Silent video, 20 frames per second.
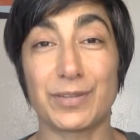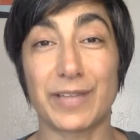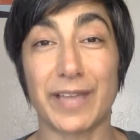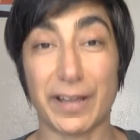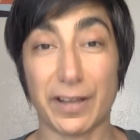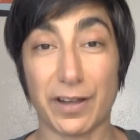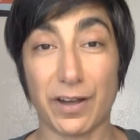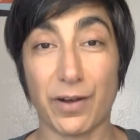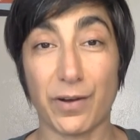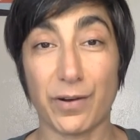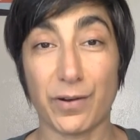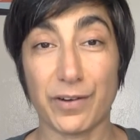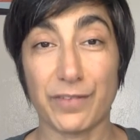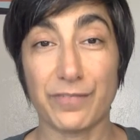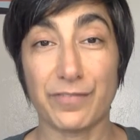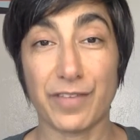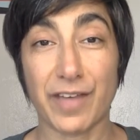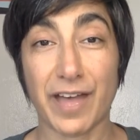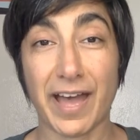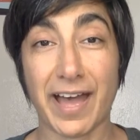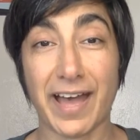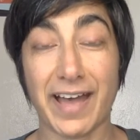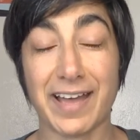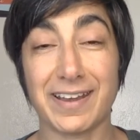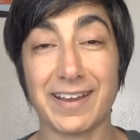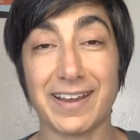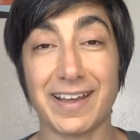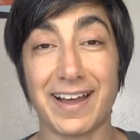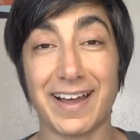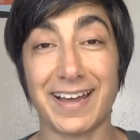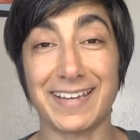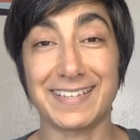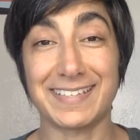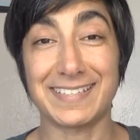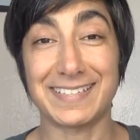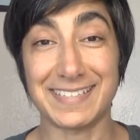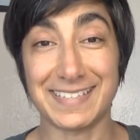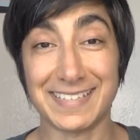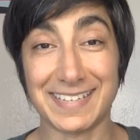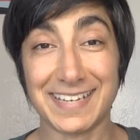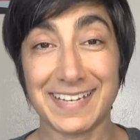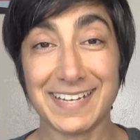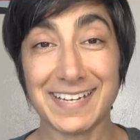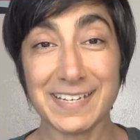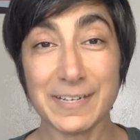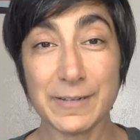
let go of that idea,